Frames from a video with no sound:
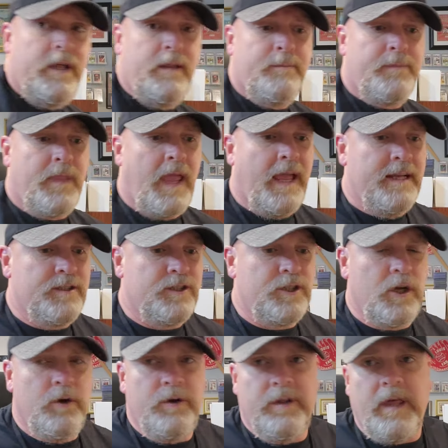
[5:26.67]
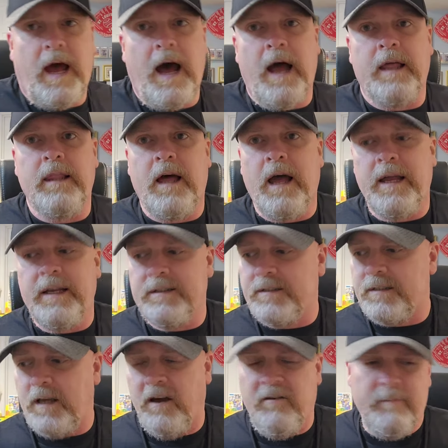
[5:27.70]
it and show you the
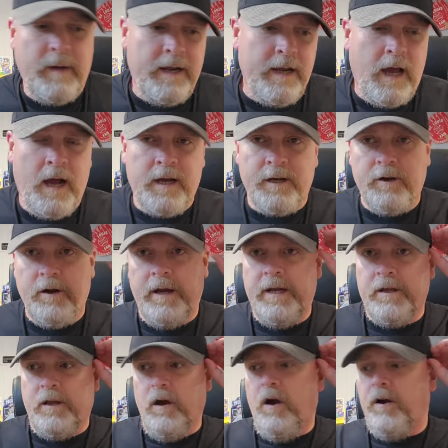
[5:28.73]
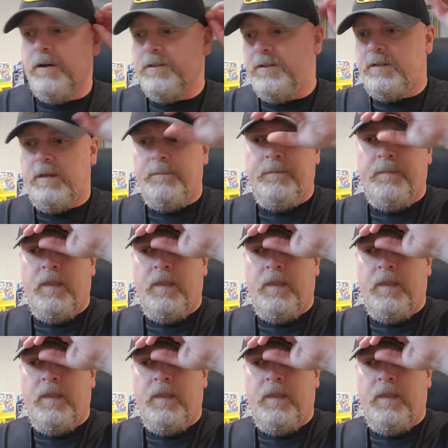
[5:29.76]
highlights of my non-graded cards